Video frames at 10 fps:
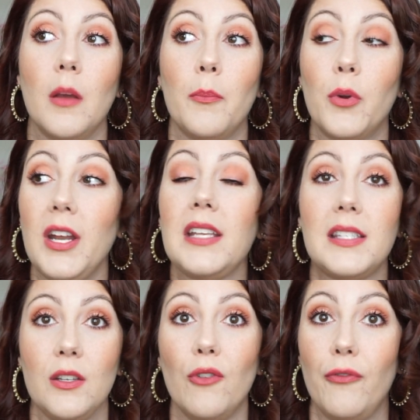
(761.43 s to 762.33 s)
pretty
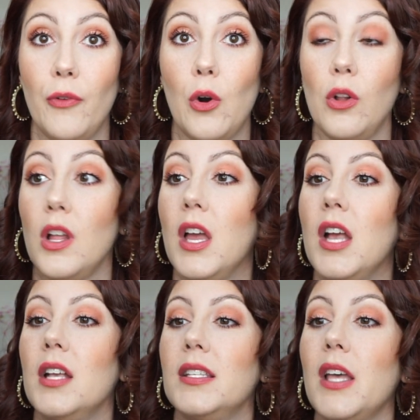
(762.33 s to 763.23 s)
still full.
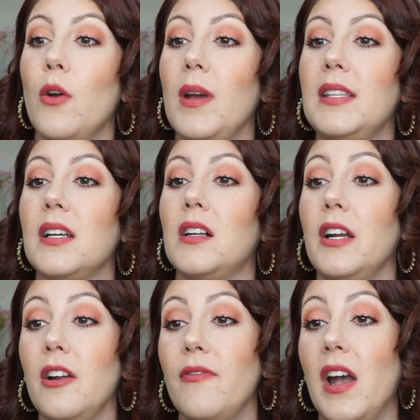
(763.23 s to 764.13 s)
So it's a
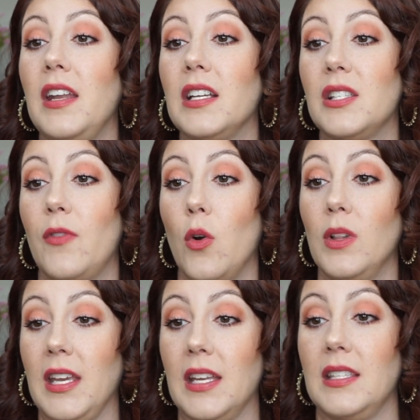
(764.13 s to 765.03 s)
clarifying
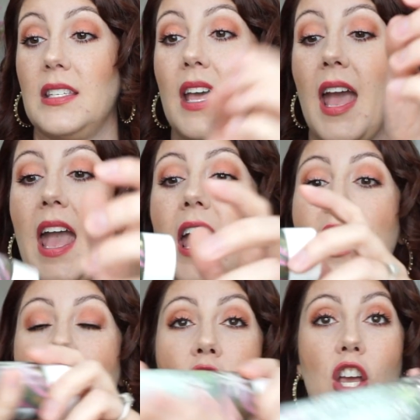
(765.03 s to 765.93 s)
exfoliant,
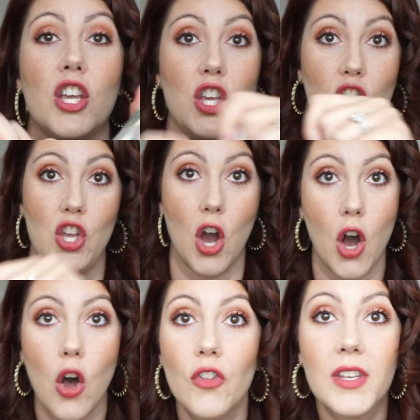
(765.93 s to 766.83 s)
and
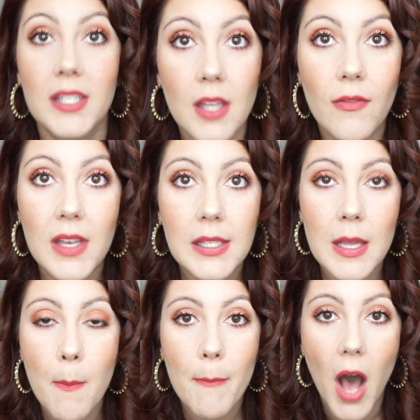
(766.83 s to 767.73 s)
y'all, this stuff is
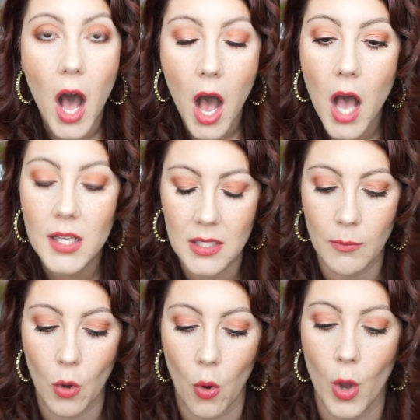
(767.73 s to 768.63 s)

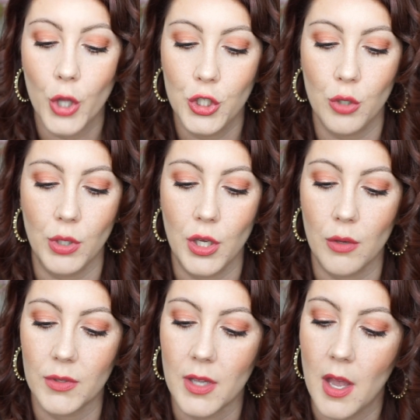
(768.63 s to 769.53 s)
impossible to
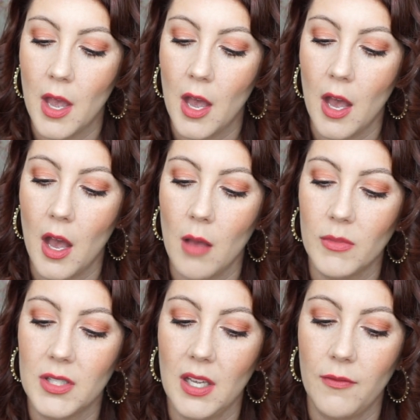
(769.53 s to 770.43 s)
use. I'm
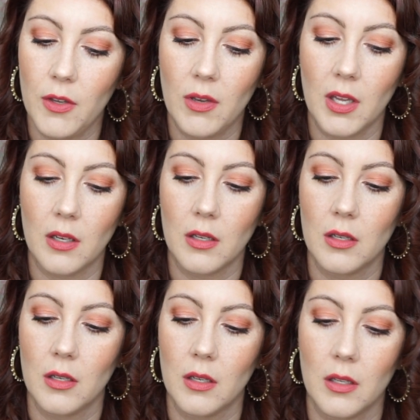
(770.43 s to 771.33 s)
gonna see if you can
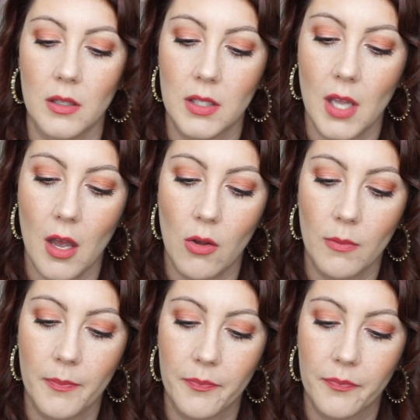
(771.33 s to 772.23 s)
tell.